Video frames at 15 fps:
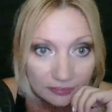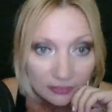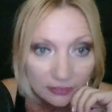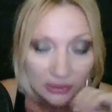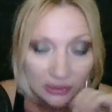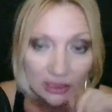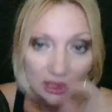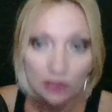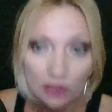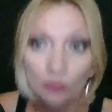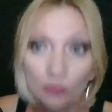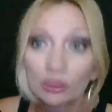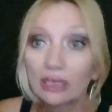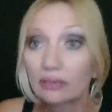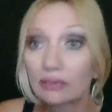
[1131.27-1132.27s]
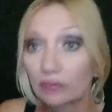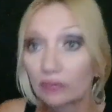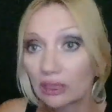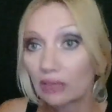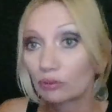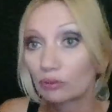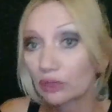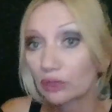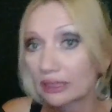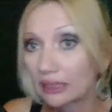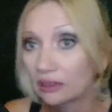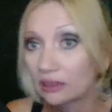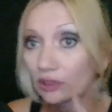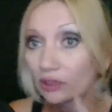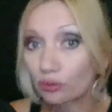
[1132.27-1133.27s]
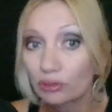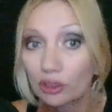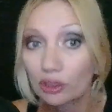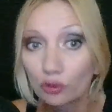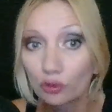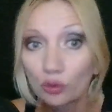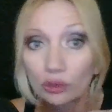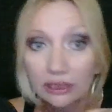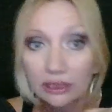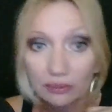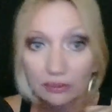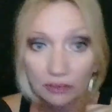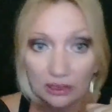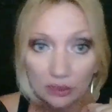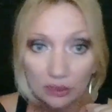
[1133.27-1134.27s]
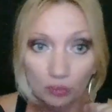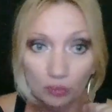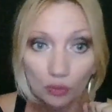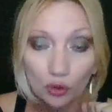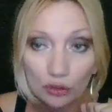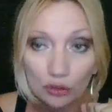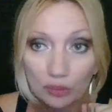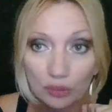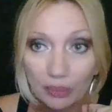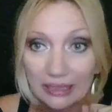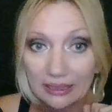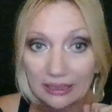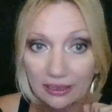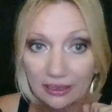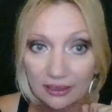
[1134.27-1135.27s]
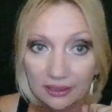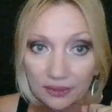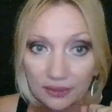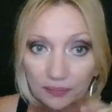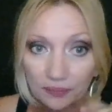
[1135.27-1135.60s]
And this is what when I was telling you, the Googlies will go space dust.